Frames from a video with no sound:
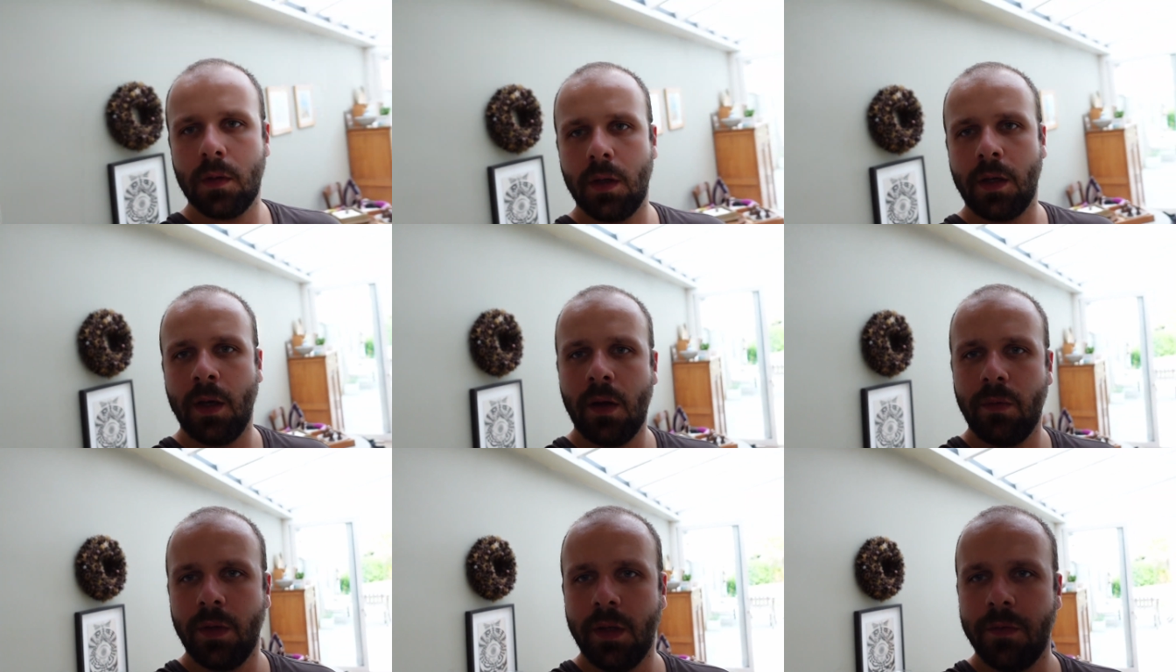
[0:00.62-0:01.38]
I
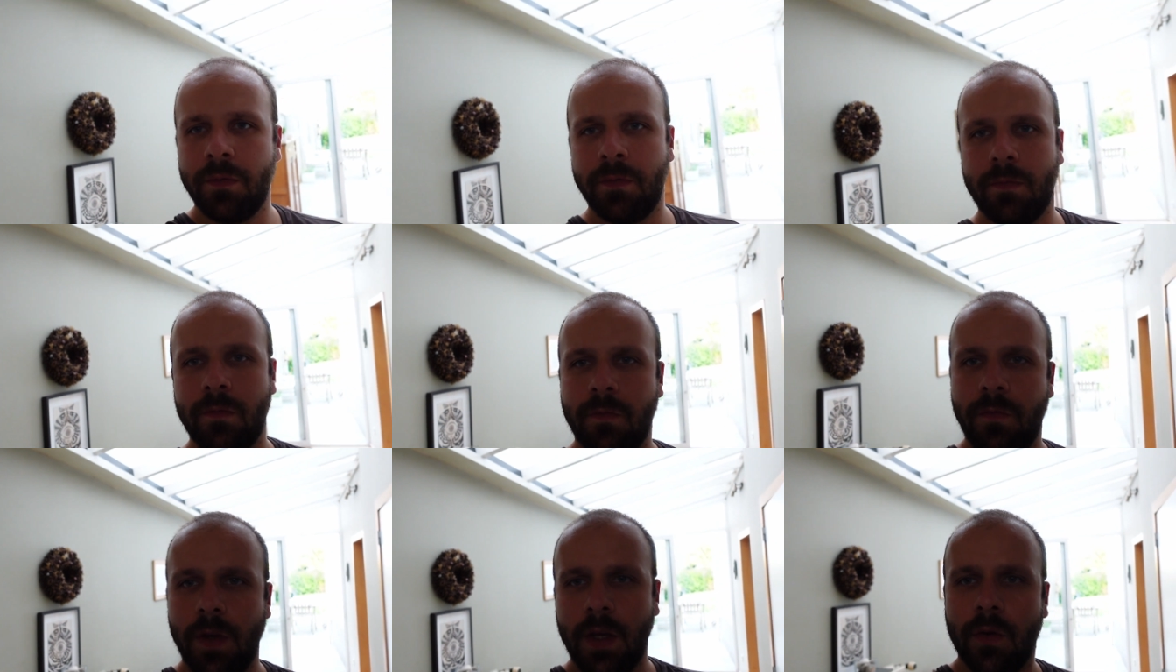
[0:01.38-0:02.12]
can't really
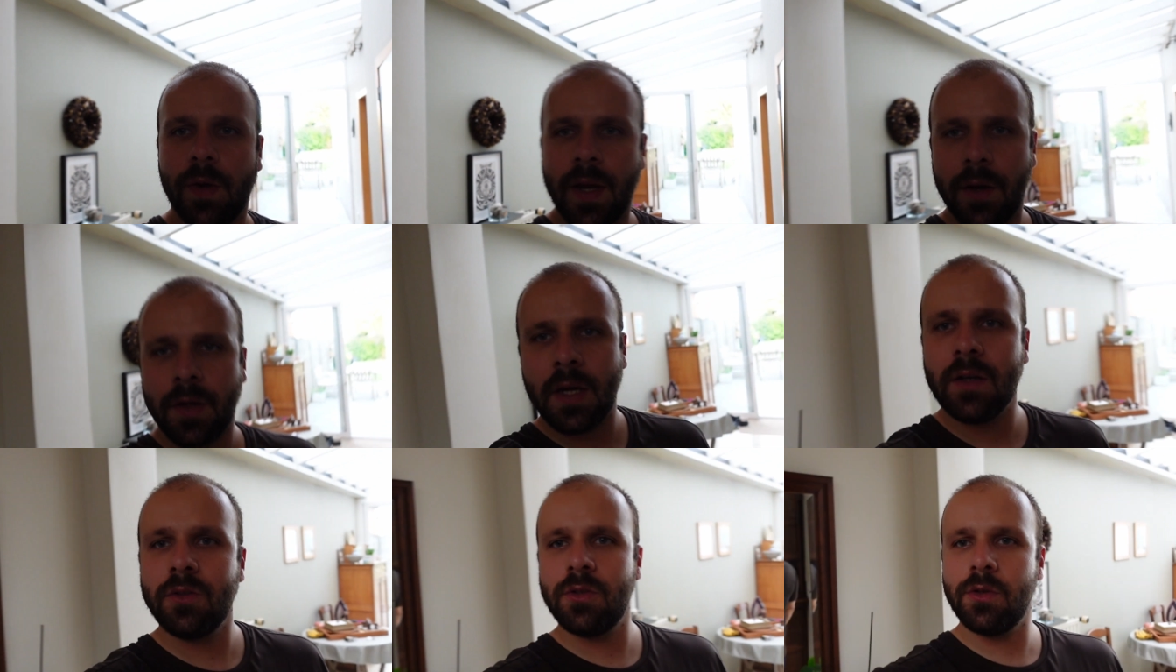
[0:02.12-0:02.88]
figure out
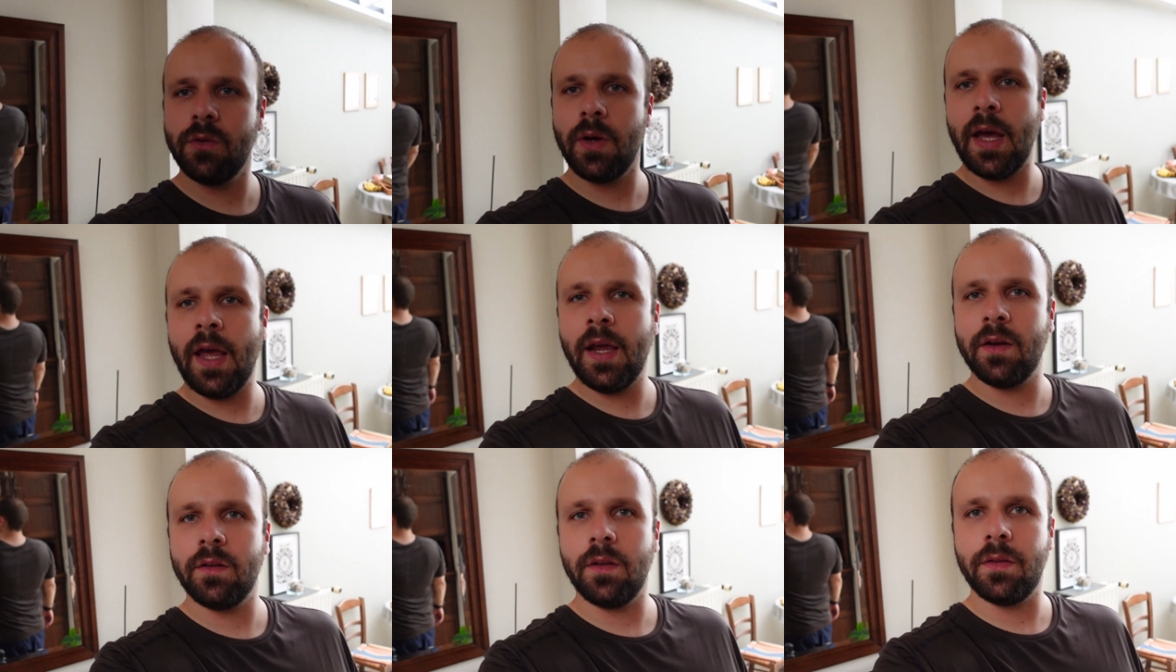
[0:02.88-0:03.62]
how to
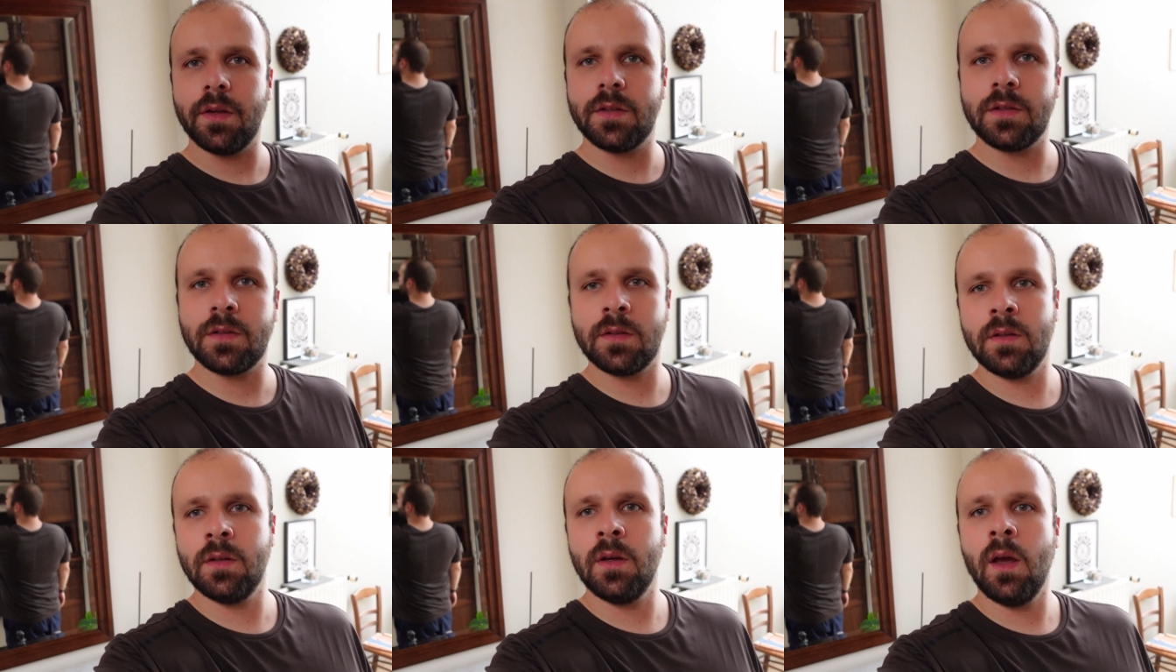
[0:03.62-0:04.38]
angle this